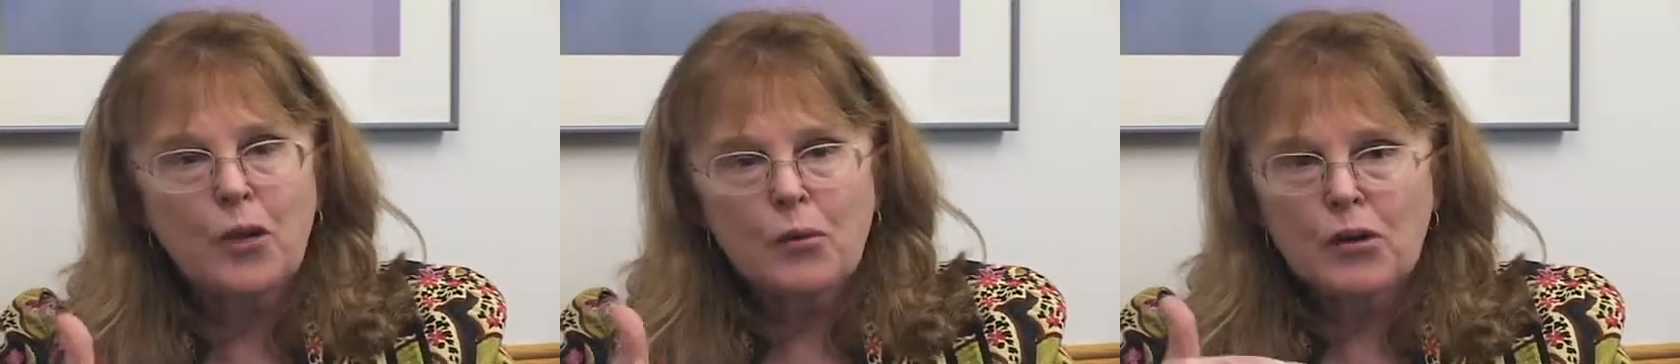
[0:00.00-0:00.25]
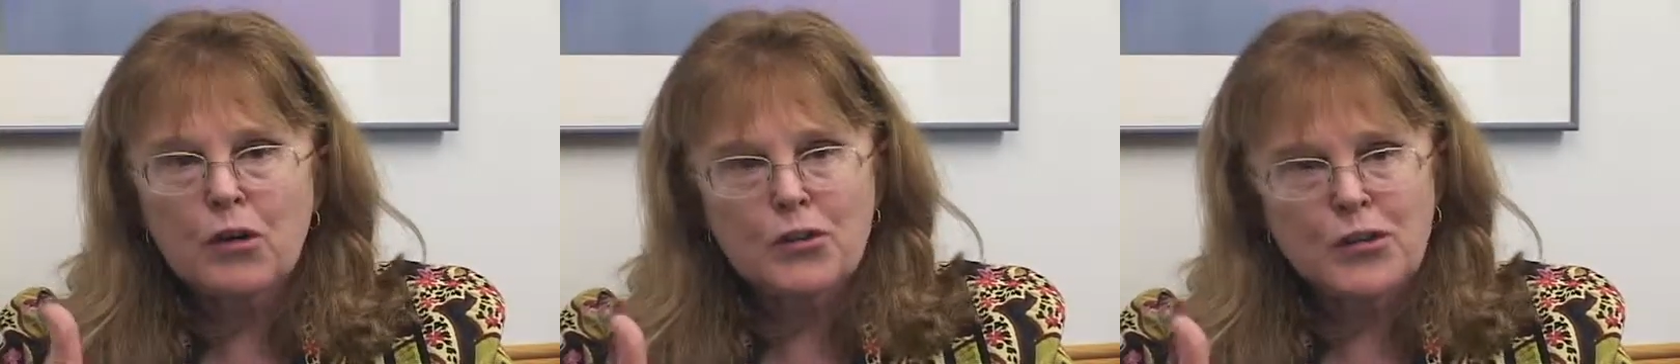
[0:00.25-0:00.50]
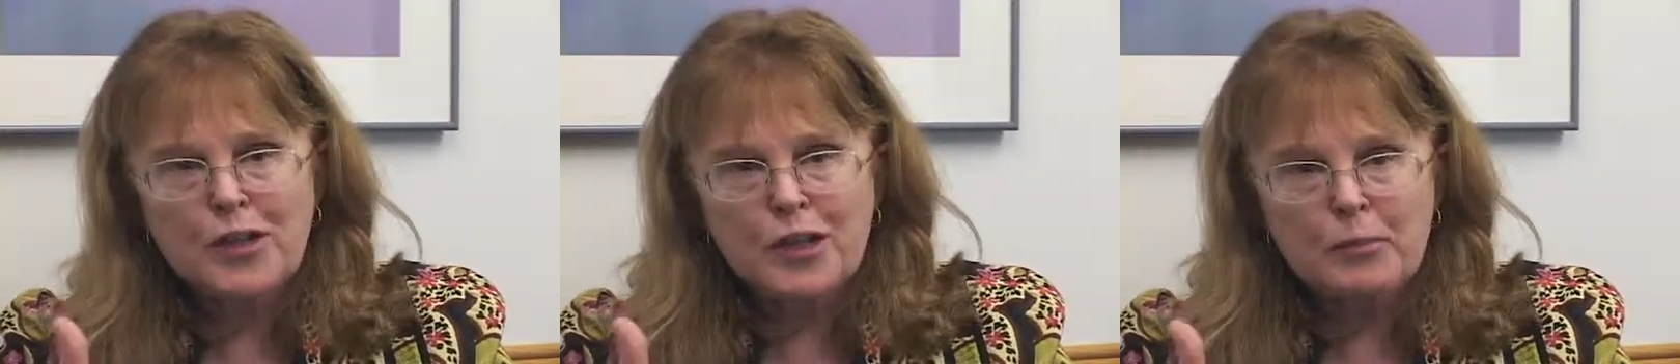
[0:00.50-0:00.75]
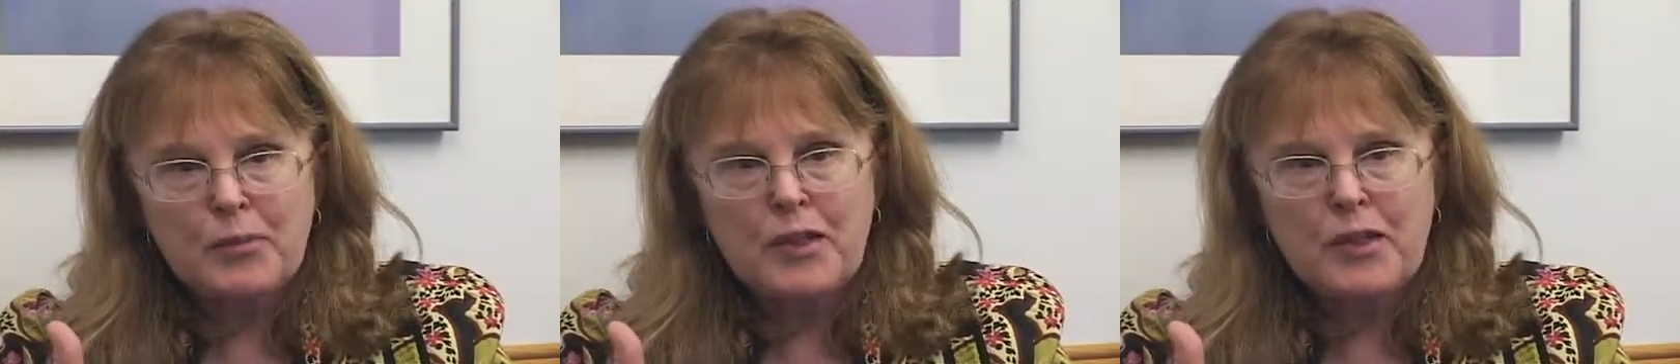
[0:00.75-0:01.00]
we're also going
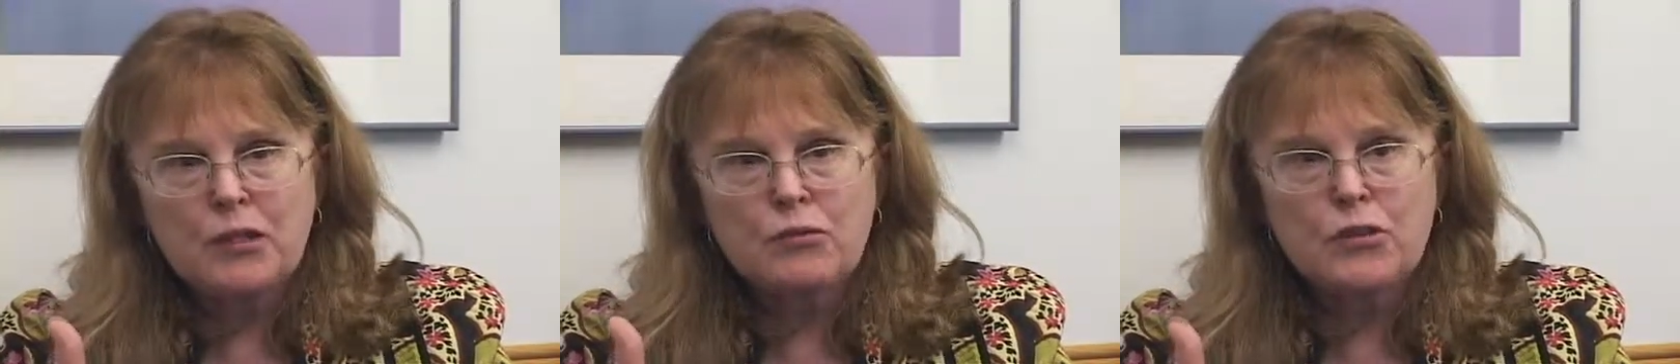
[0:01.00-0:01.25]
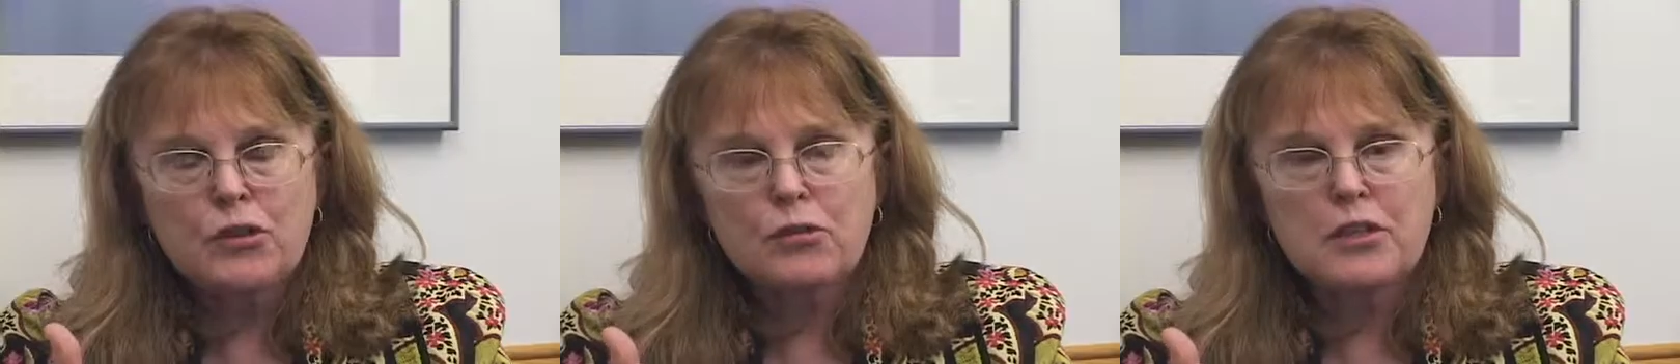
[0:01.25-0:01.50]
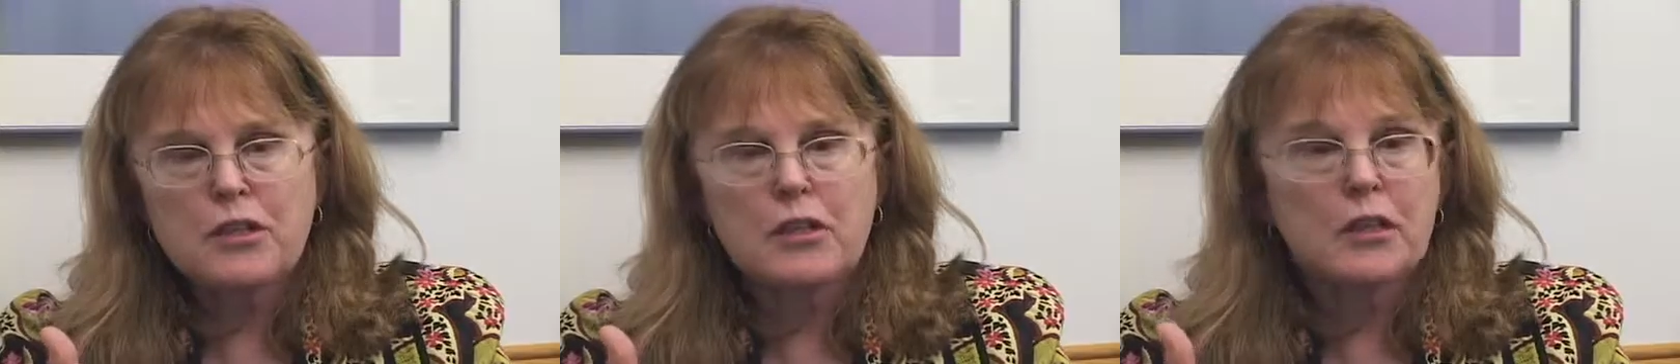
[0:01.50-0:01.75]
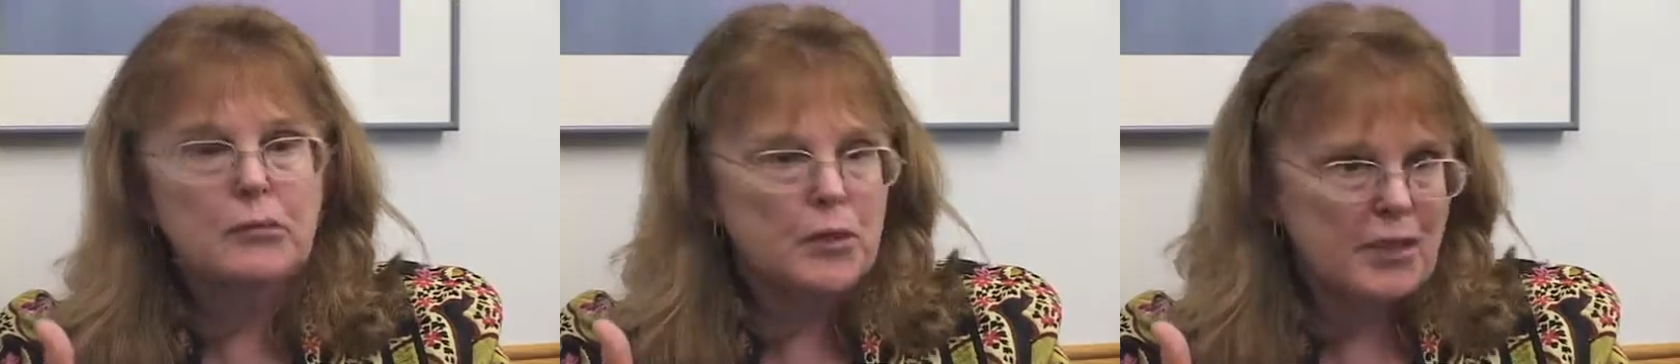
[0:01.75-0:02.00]
to be introducing a
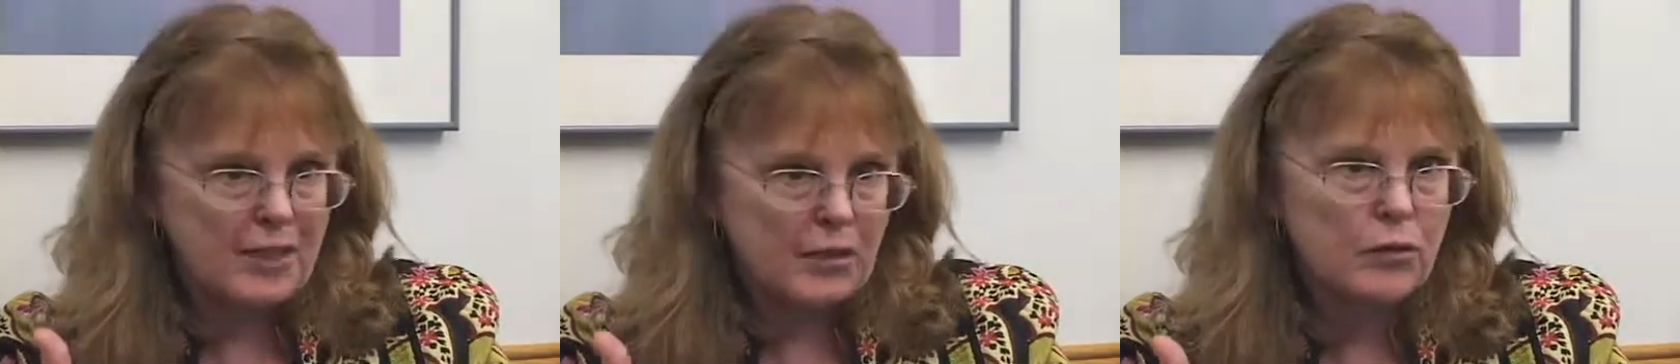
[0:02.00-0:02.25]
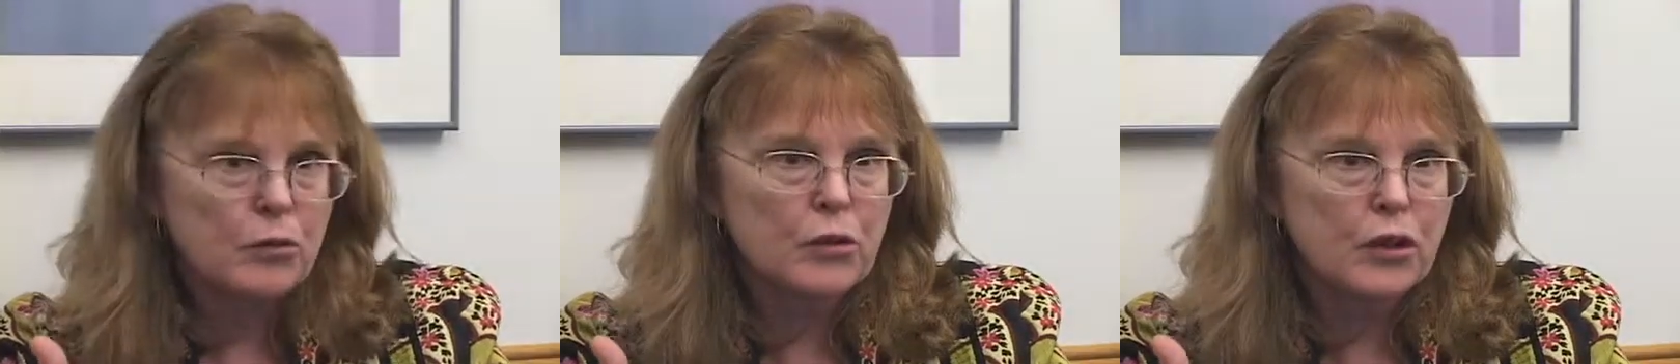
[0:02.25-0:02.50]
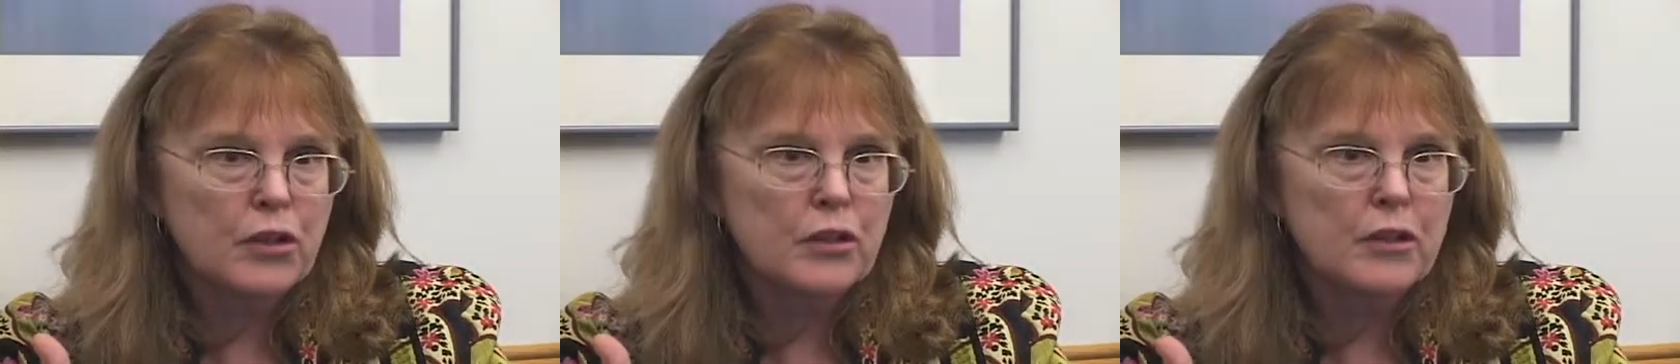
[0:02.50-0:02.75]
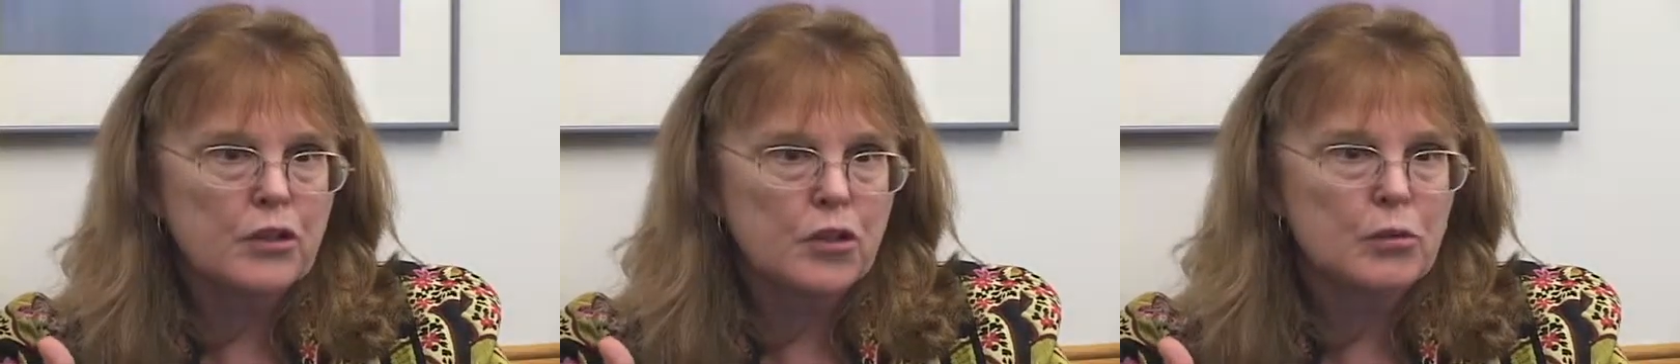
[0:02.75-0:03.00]
community health
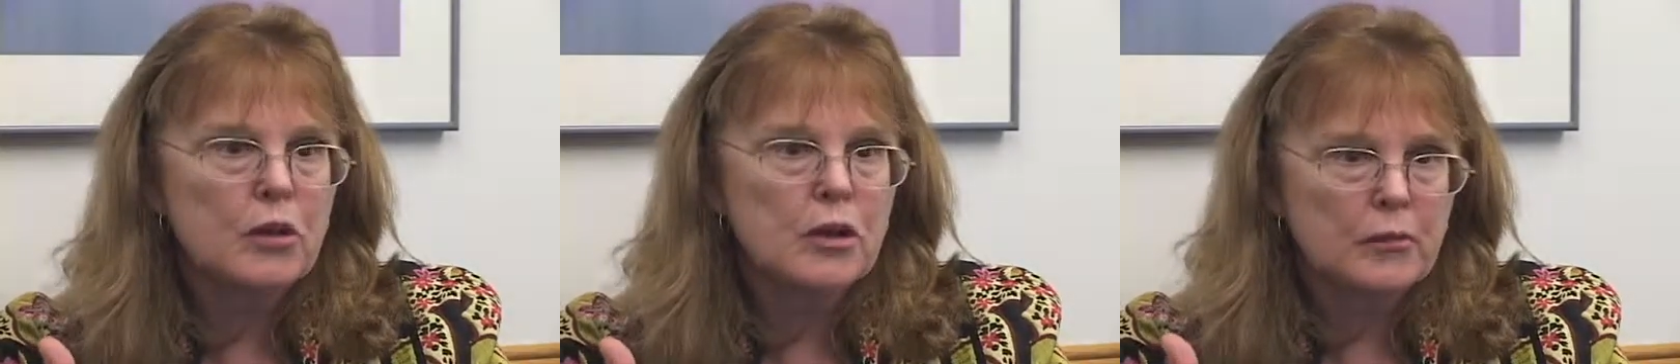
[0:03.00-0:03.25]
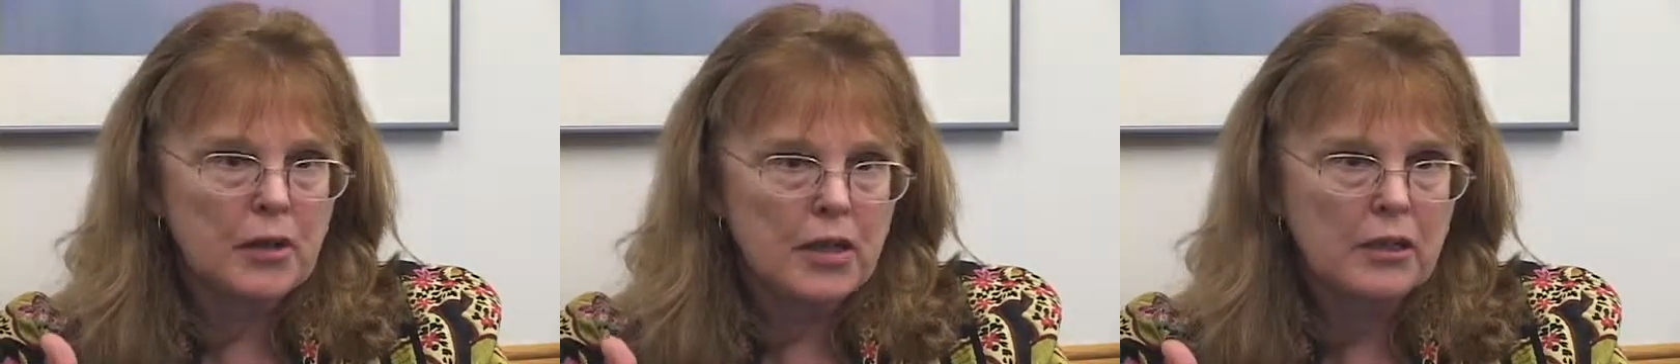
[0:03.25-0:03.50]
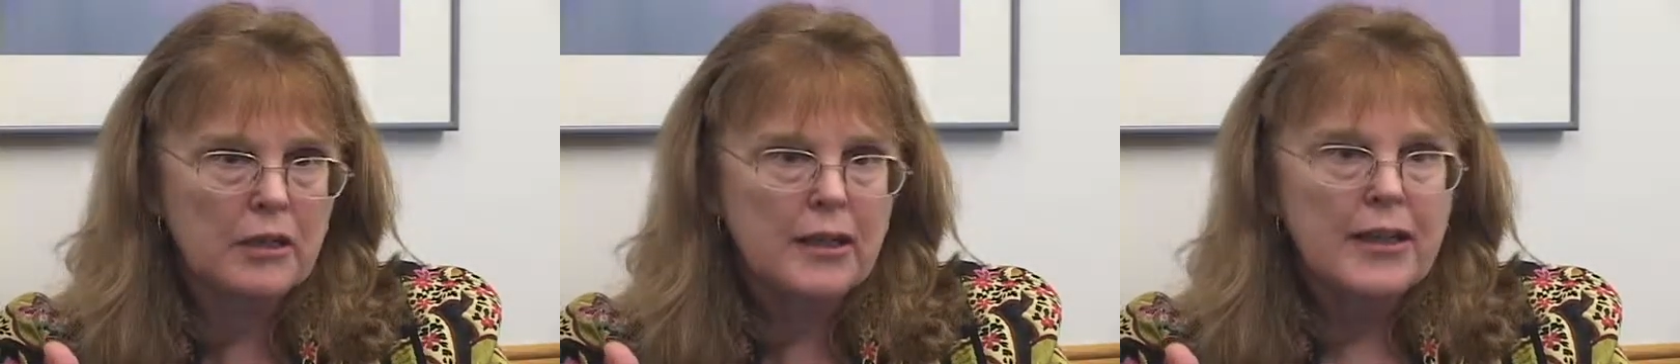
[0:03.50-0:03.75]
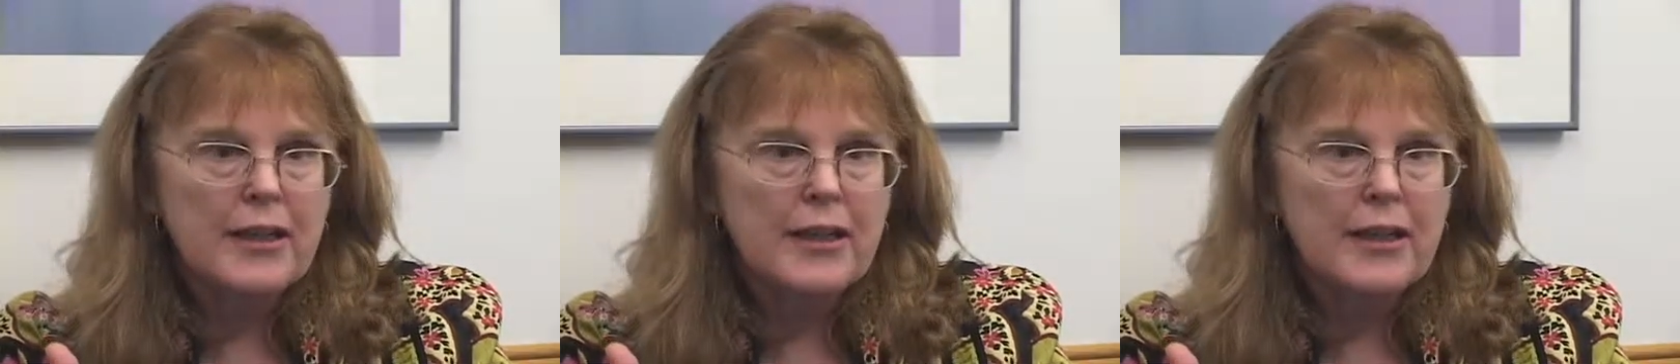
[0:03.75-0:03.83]
worker to our model.